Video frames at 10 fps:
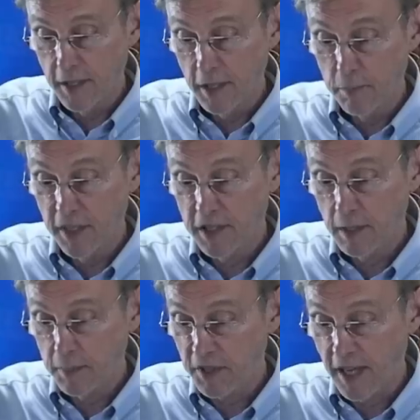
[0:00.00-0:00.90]
a big
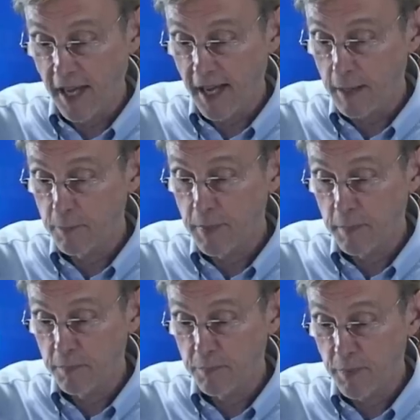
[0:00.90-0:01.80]
tip of the hat. I'm,
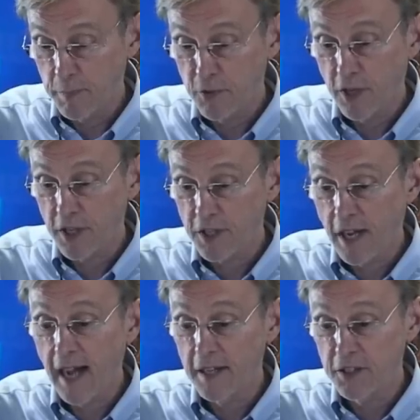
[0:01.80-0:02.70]
I'm, I'm trying to say,
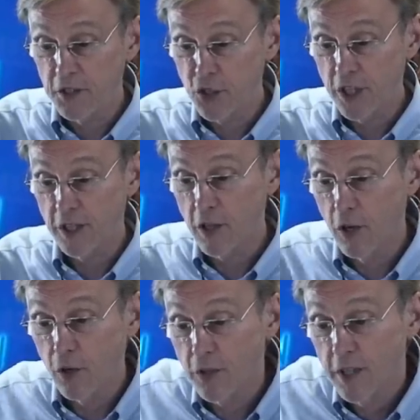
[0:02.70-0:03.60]
ah, to Gene
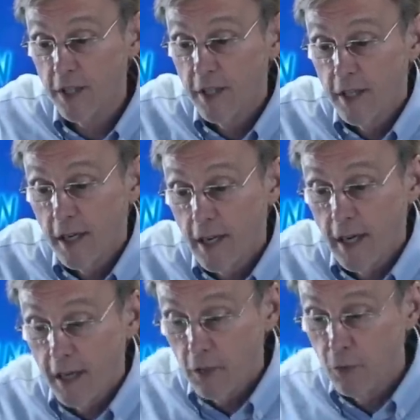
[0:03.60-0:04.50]
Koch,
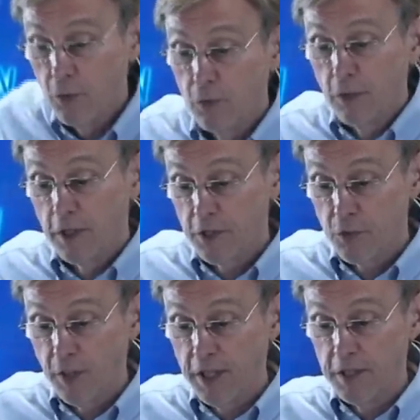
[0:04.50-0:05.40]
uh, who uh,
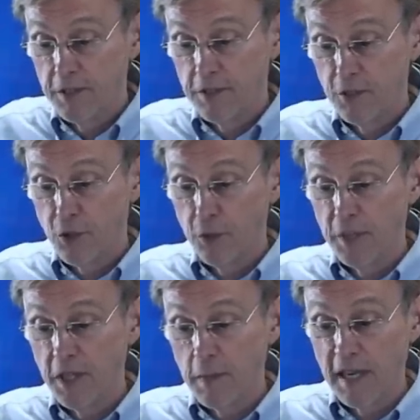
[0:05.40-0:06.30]
tweeted to
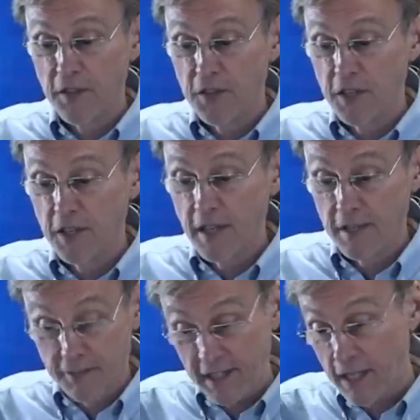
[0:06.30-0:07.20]
me about the,
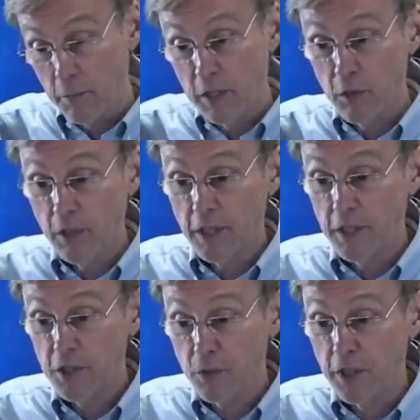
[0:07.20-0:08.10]
in fact, I retweeted
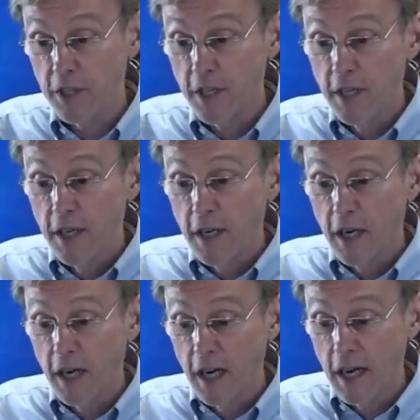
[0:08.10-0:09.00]
his tweet
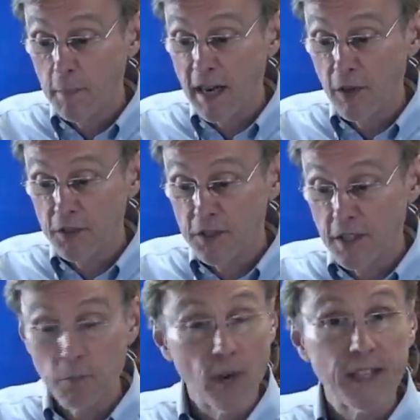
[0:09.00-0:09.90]
uh, about
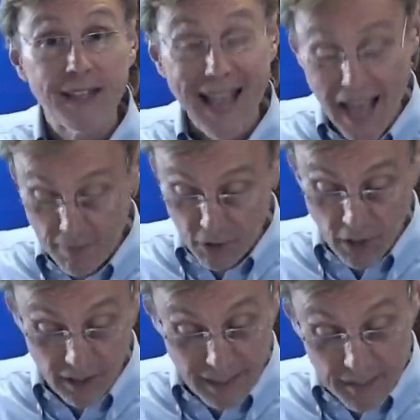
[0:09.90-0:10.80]
uh, Brett
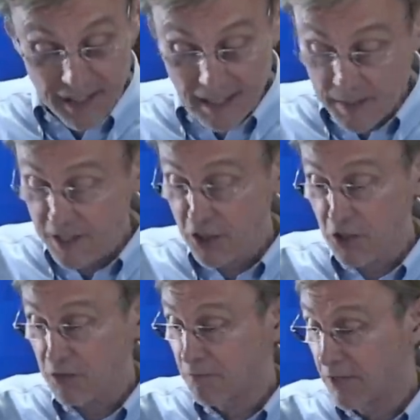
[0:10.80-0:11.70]
Kavanaugh. Let me, let me
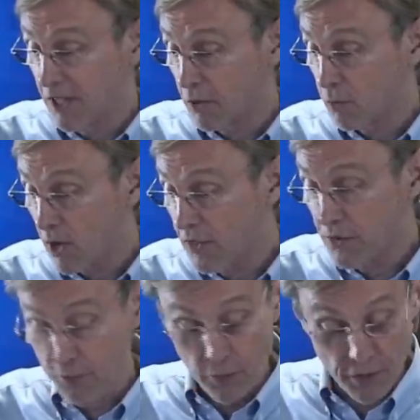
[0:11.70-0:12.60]
just, you know, run
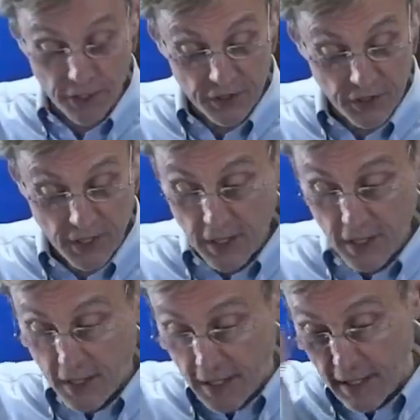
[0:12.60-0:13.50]
through this
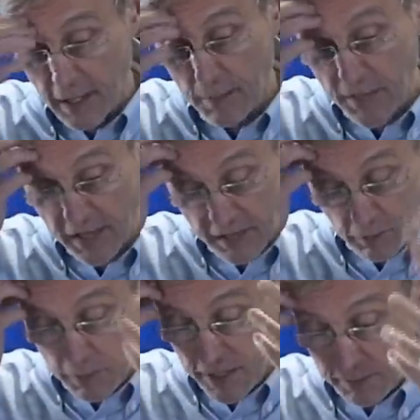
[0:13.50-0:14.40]
um, and then
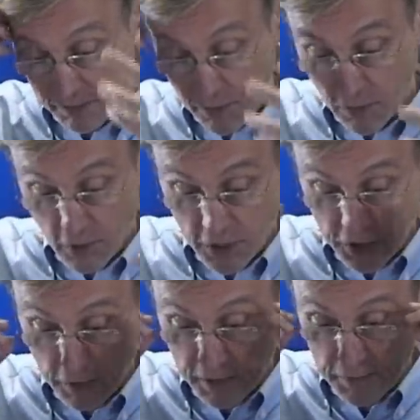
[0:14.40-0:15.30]
we'll pick up your phone calls
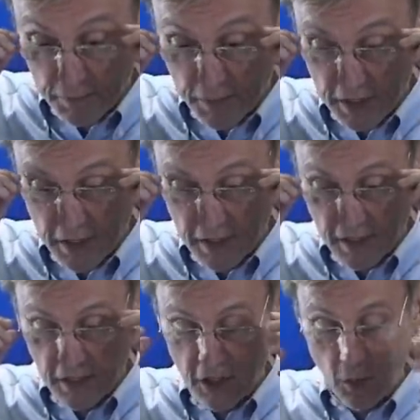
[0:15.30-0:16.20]
here. But, but
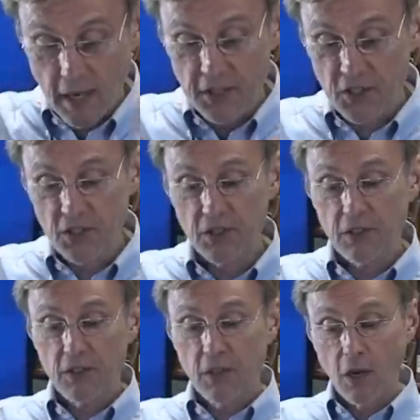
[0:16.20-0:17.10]
U.S.
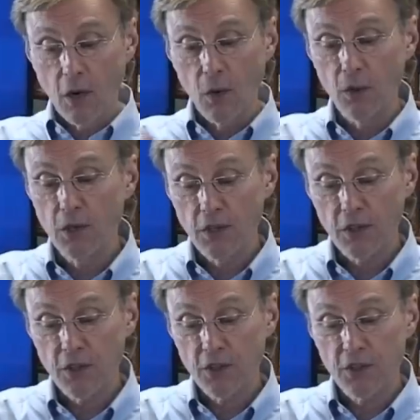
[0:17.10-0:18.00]
Code
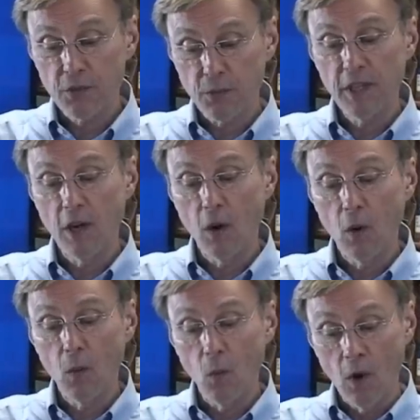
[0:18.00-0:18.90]

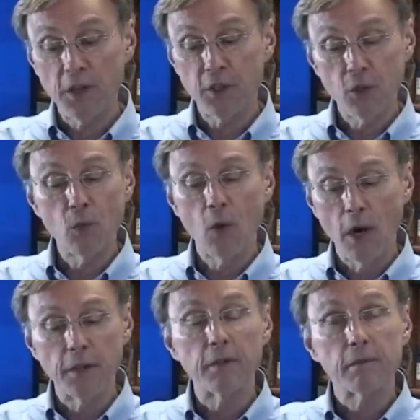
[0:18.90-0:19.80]

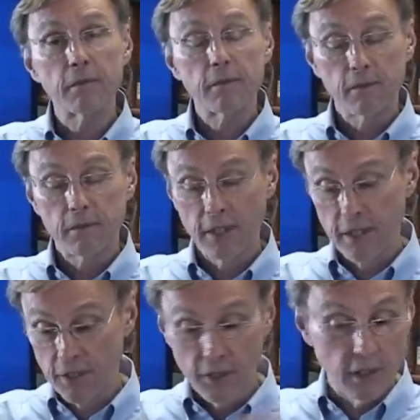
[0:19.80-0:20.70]
30121, right?
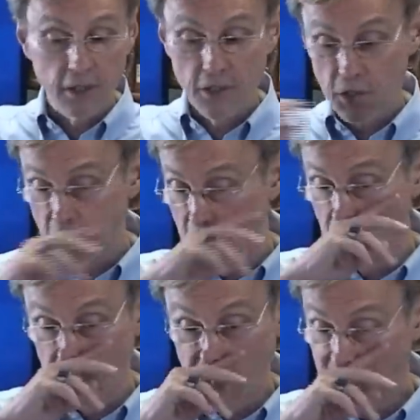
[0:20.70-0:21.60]
And you can just
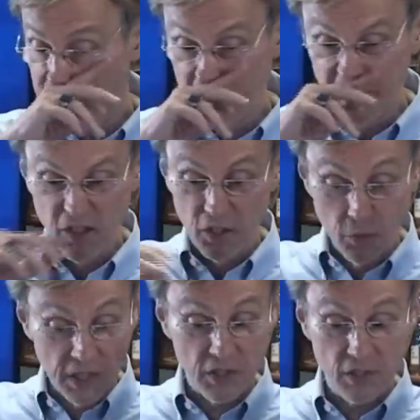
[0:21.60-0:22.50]
Google that. I mean, you know,
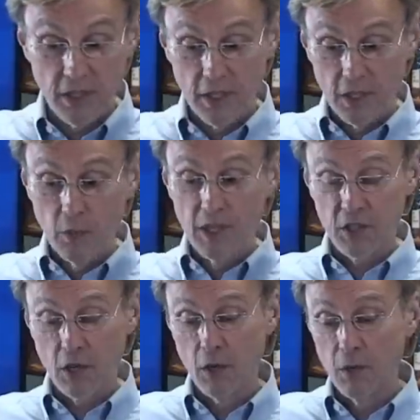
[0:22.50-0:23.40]
U.S.
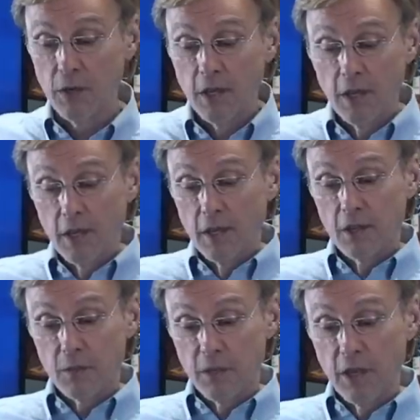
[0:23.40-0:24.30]
U.S. Code
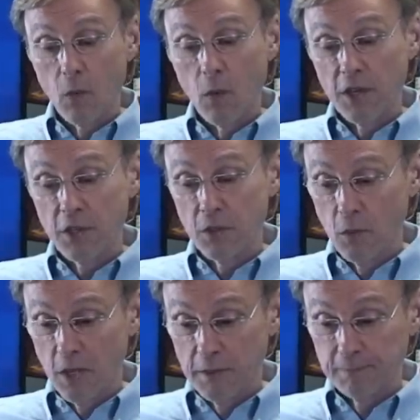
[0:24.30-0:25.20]
30121.